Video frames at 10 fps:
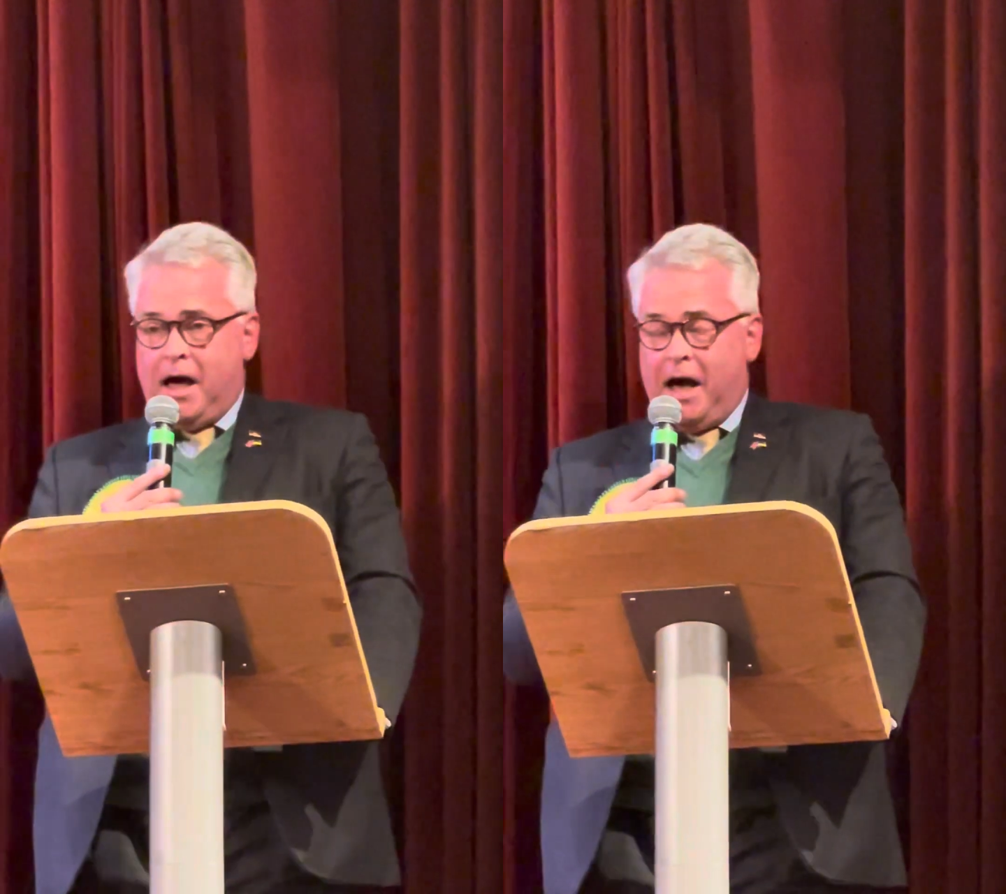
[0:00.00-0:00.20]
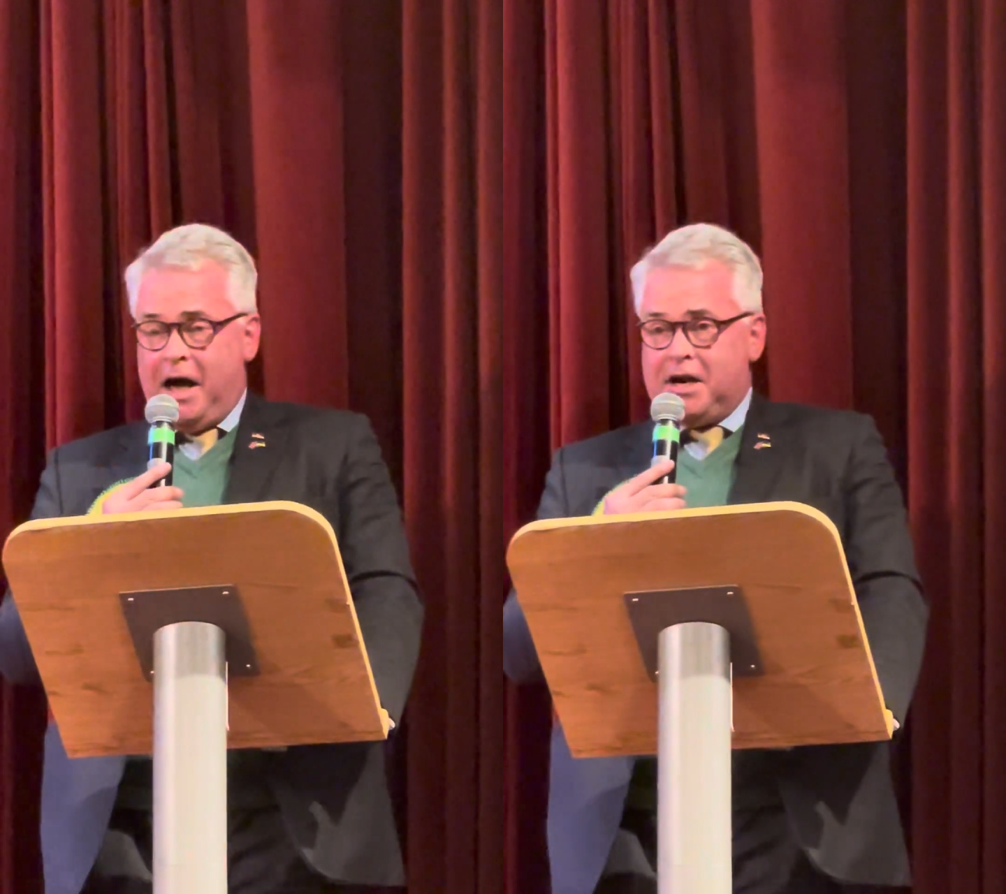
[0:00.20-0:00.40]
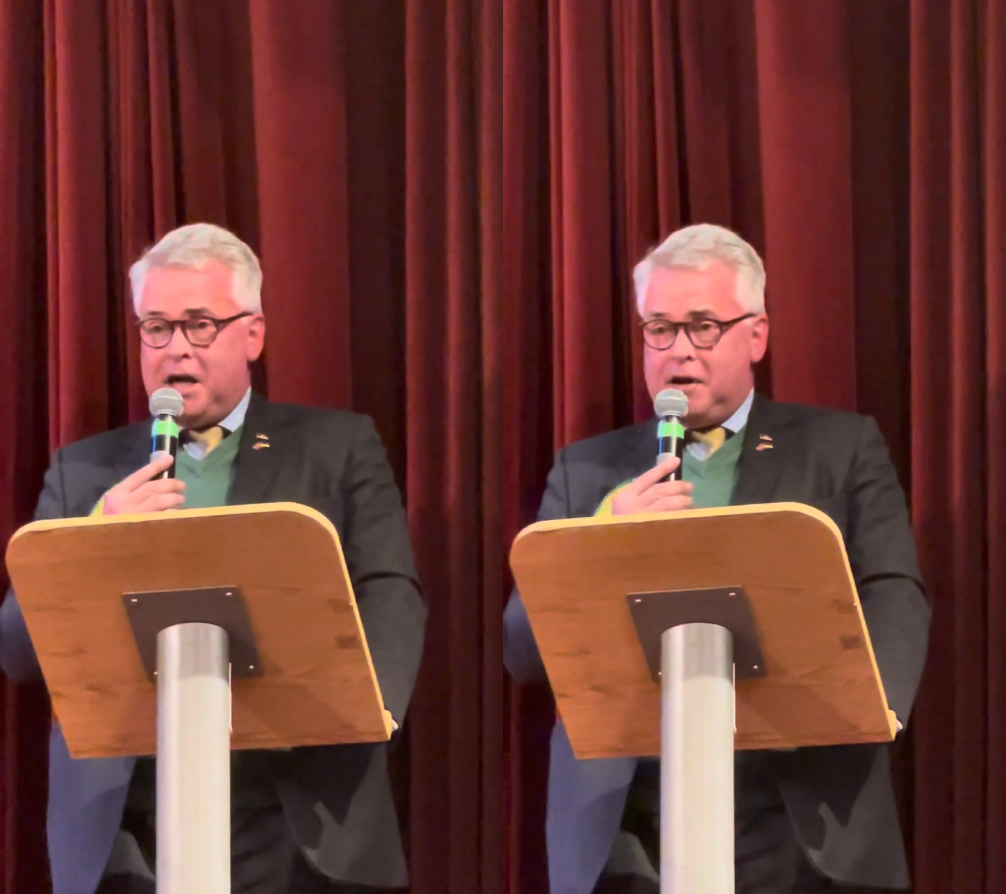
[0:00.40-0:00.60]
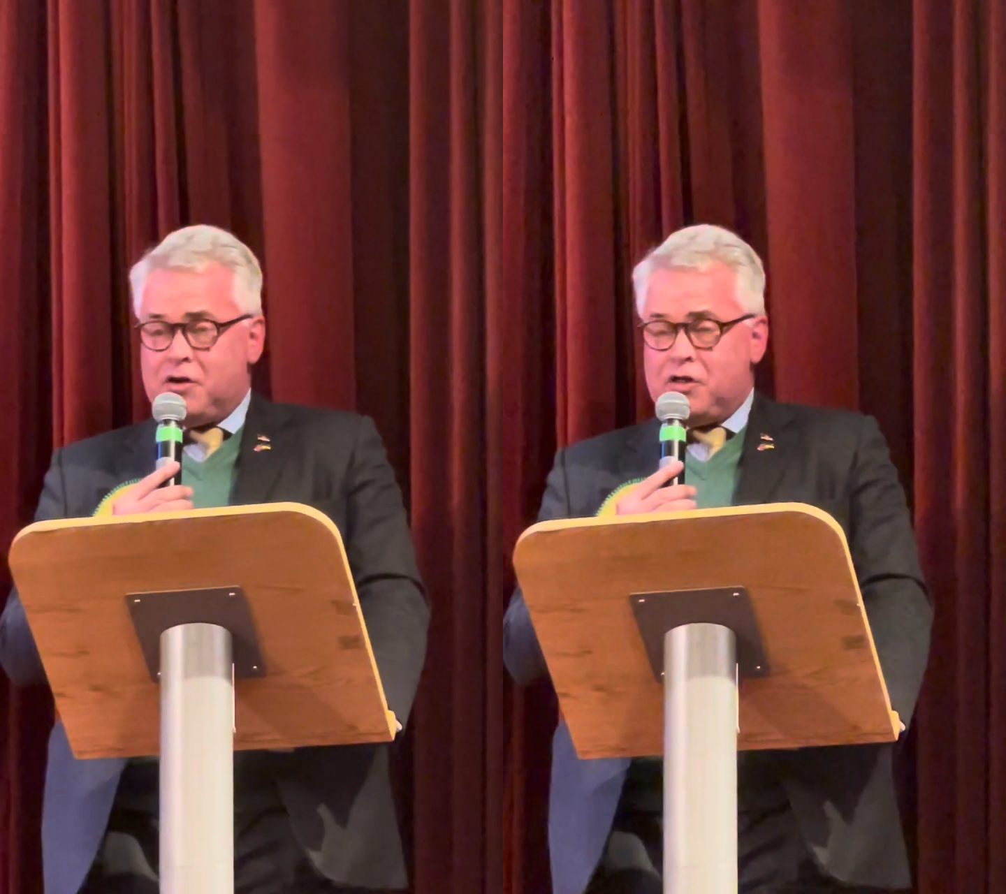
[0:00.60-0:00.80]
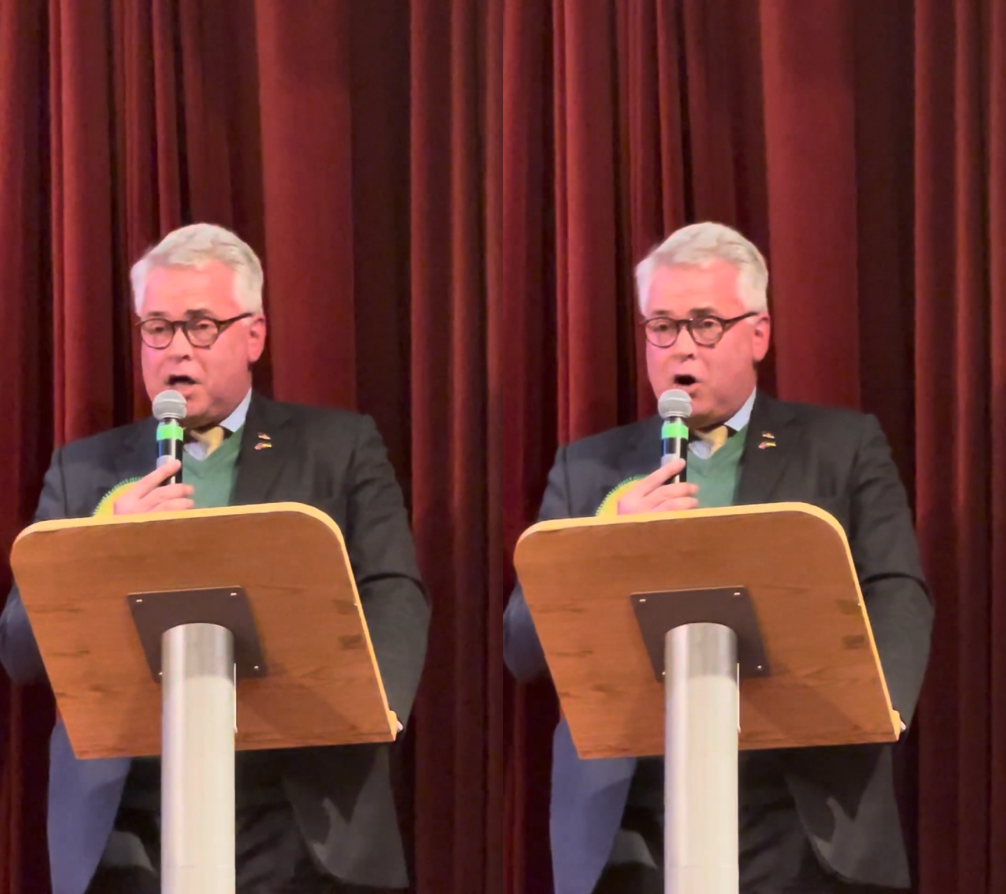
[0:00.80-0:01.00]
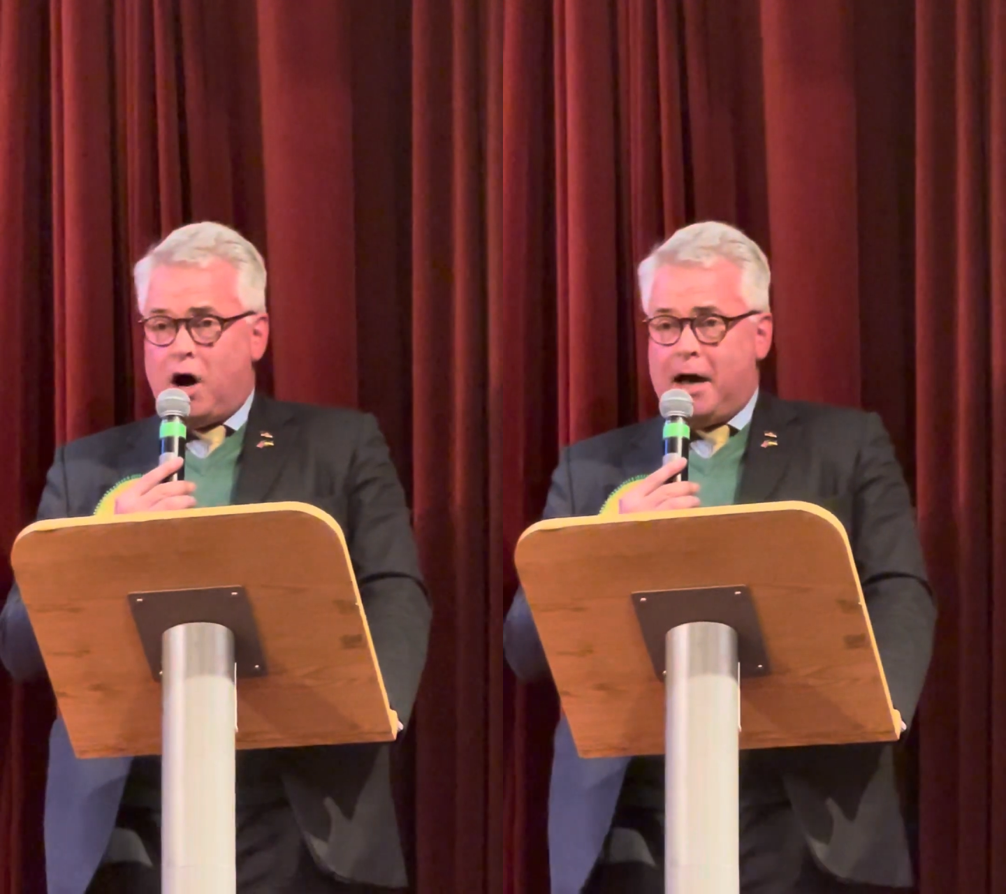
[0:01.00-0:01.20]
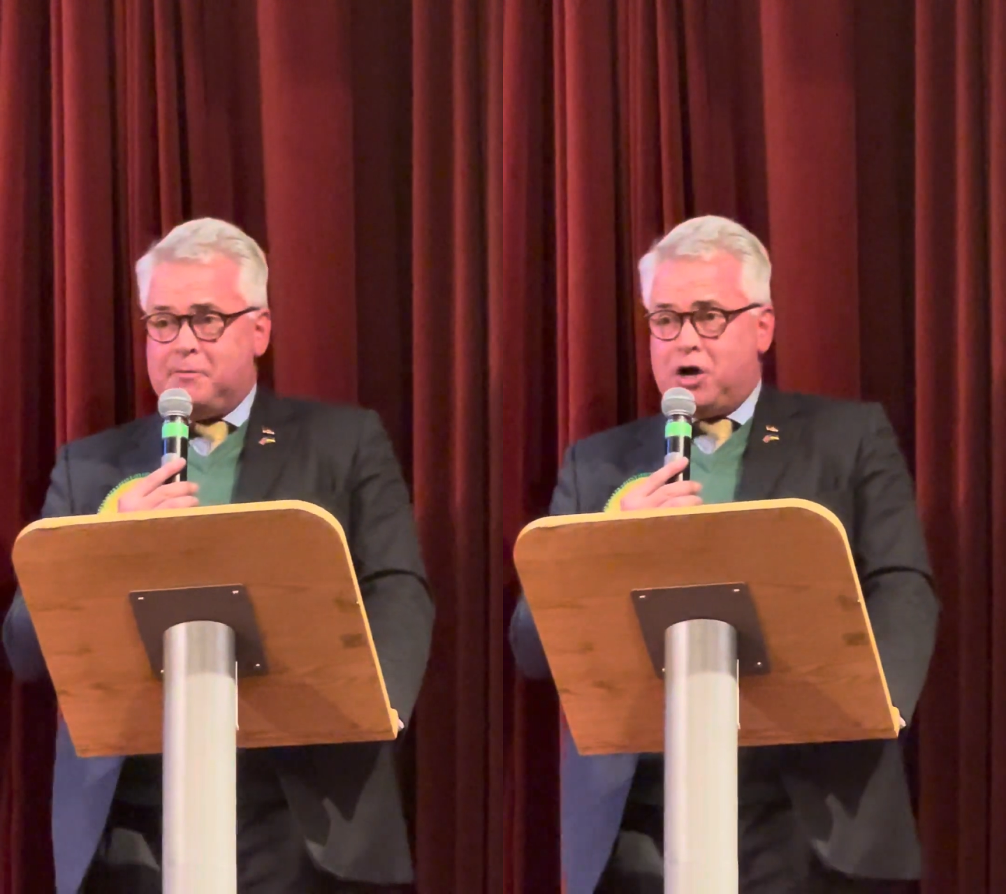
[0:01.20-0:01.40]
And even though I am